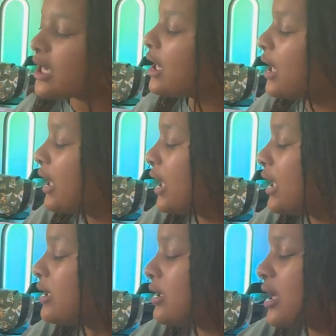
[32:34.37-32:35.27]

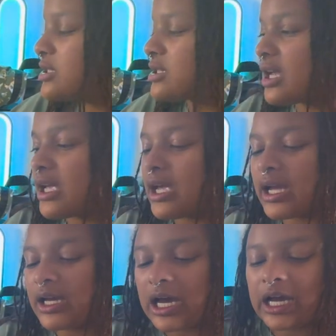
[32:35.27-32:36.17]
and last night I
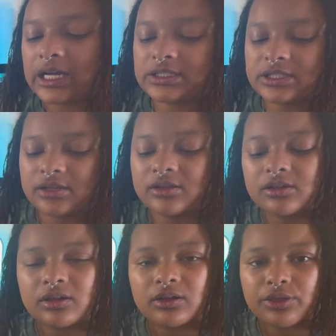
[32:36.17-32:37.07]
got
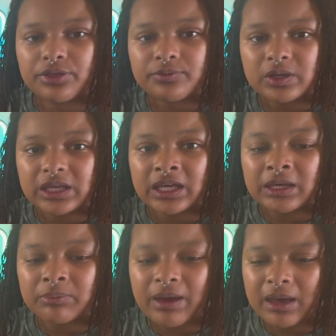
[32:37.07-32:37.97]

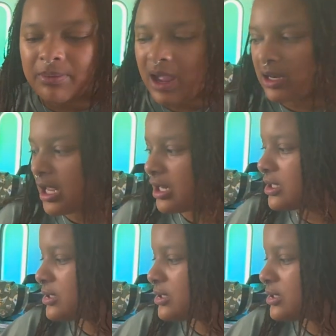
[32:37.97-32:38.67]
3 pet bandanas